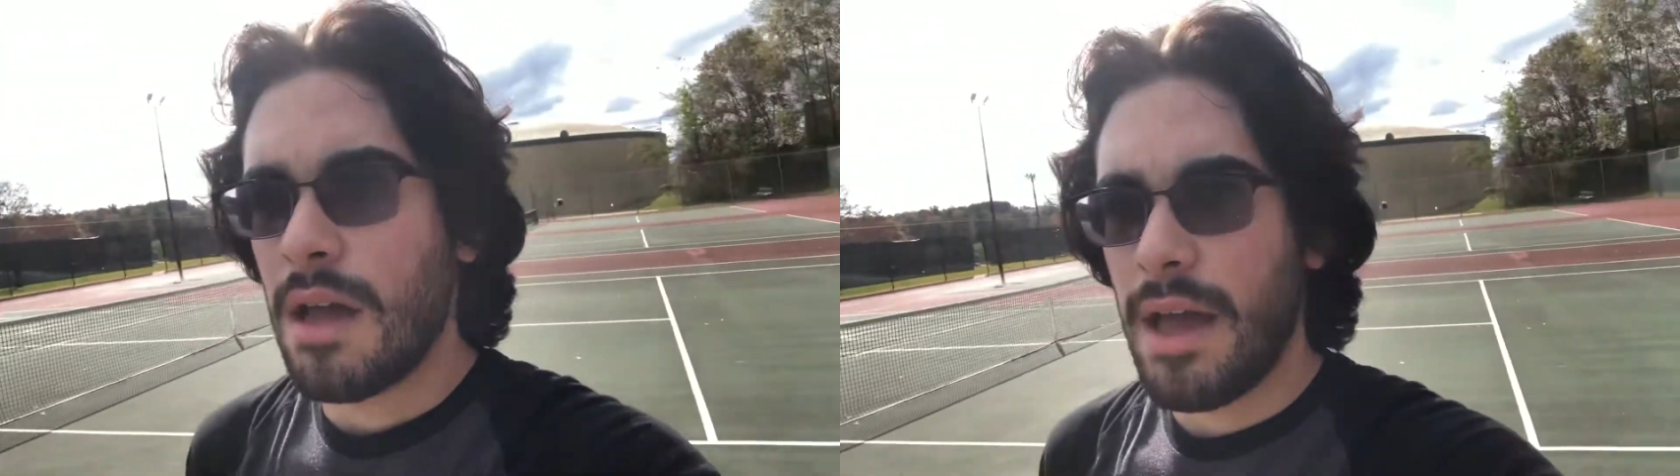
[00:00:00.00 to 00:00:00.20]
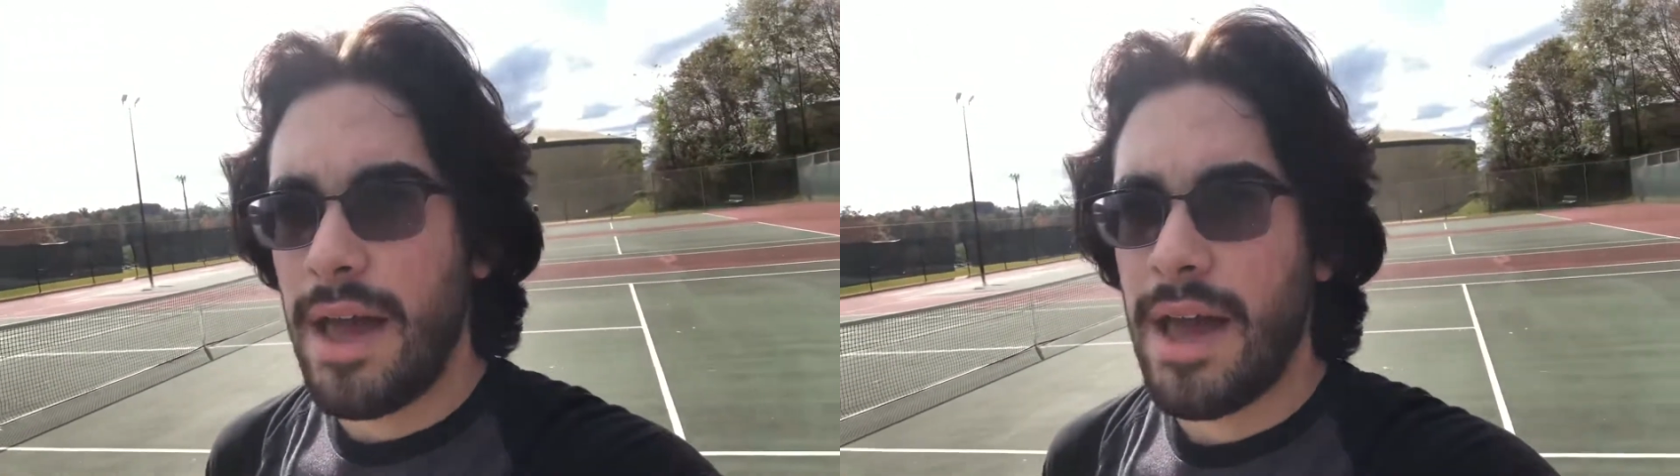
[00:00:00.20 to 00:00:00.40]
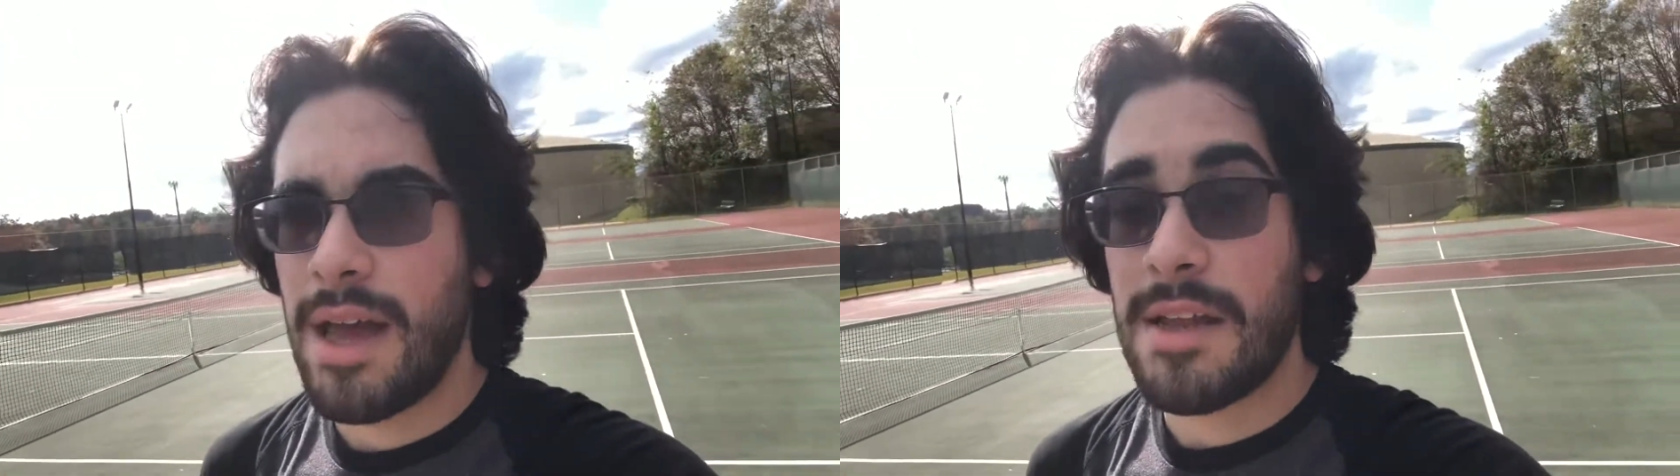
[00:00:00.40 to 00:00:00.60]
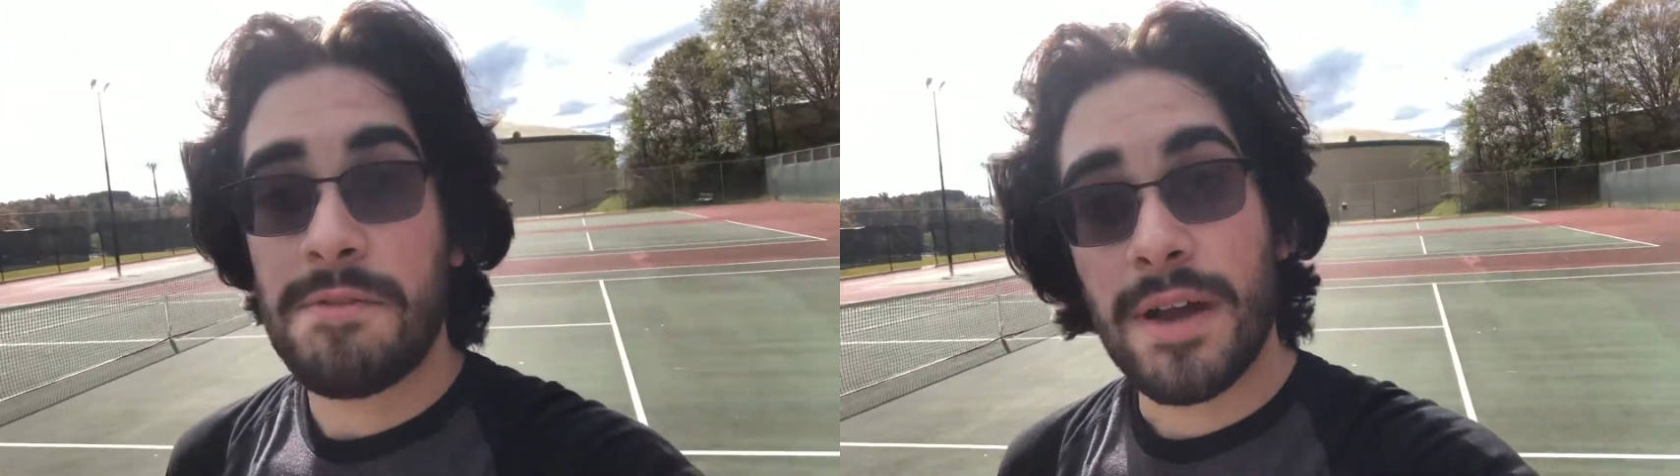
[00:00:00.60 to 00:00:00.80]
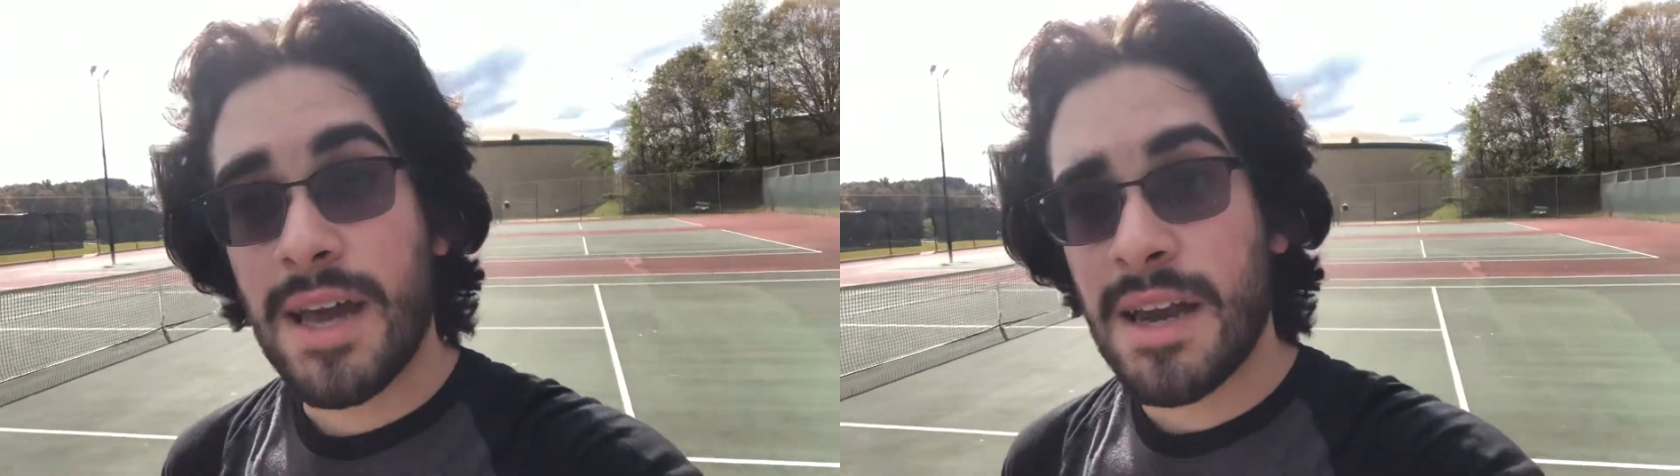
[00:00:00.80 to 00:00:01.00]
And if
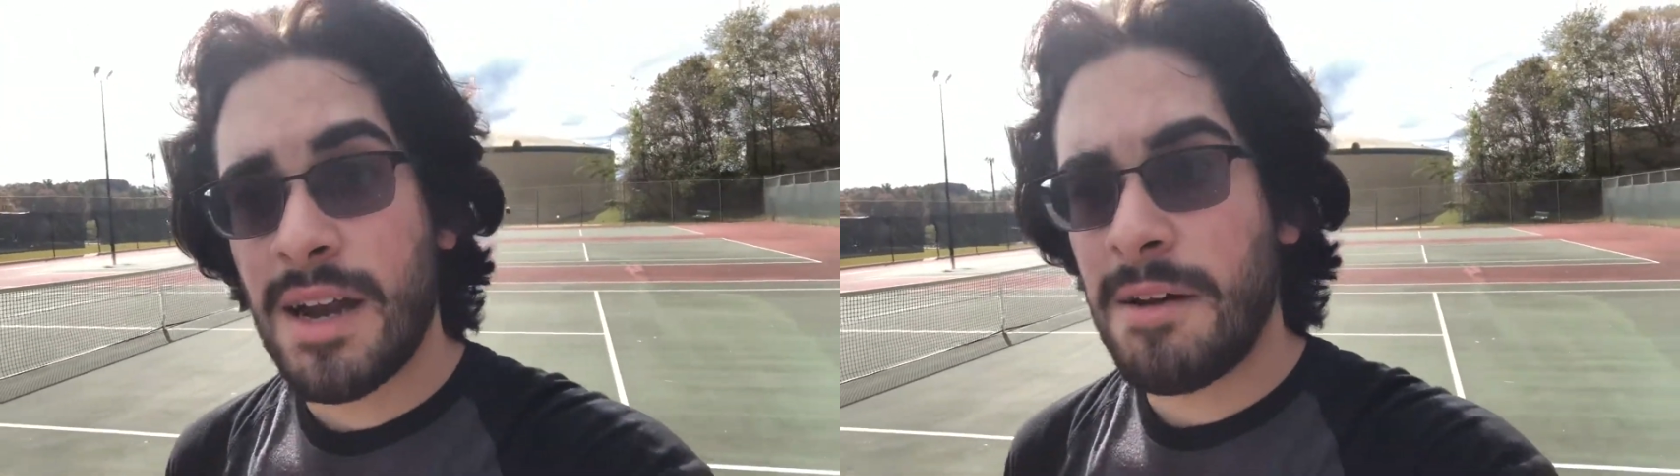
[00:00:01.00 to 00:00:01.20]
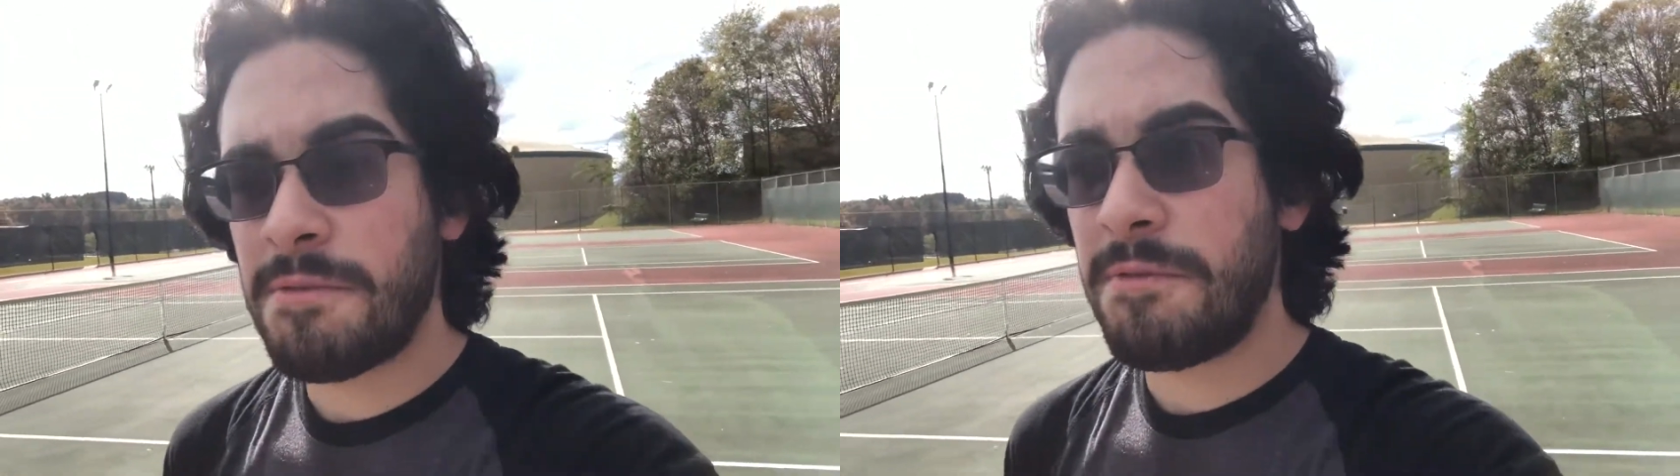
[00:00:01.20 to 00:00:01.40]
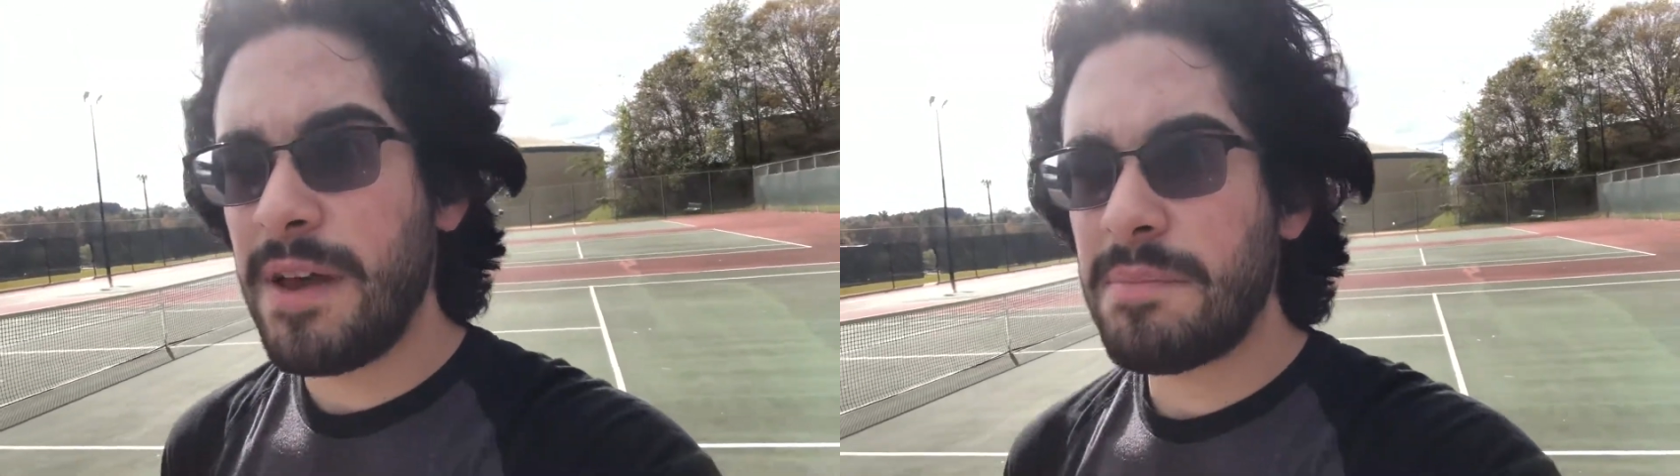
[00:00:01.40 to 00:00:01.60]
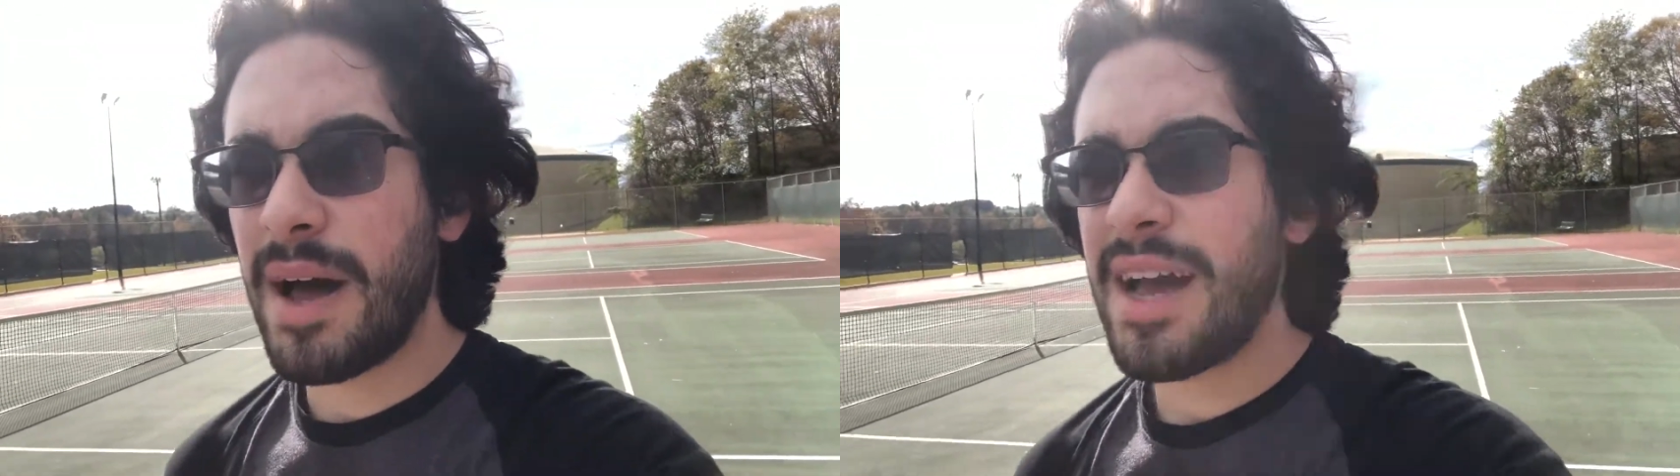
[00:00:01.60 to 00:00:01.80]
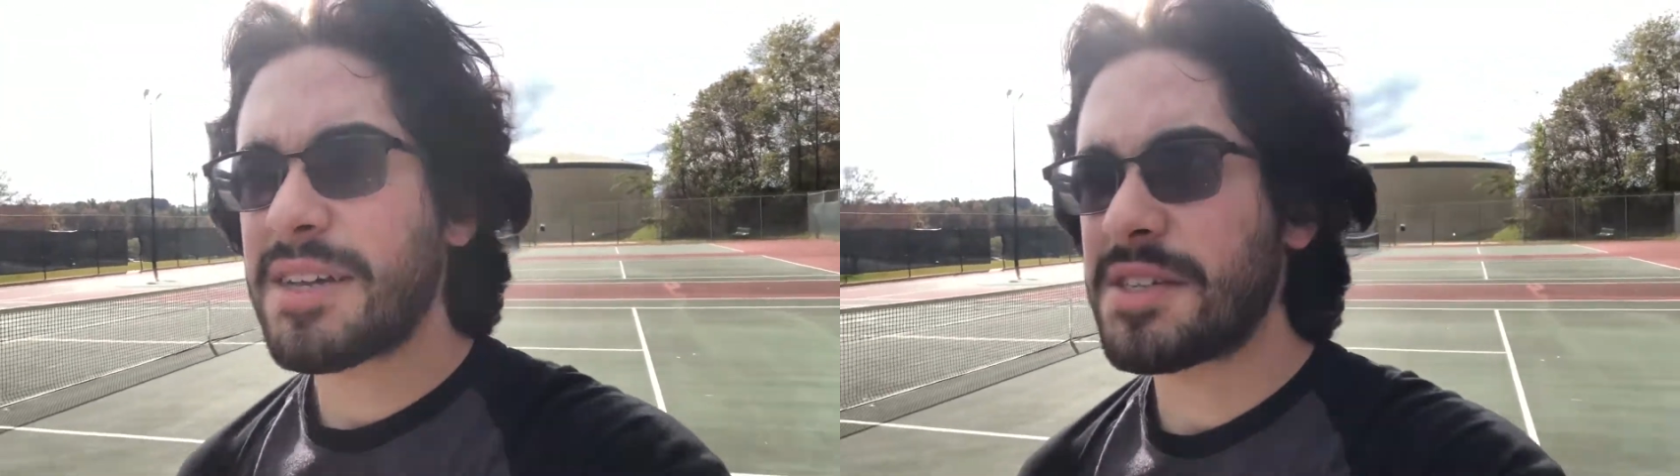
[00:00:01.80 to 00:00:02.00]
I get enough feedback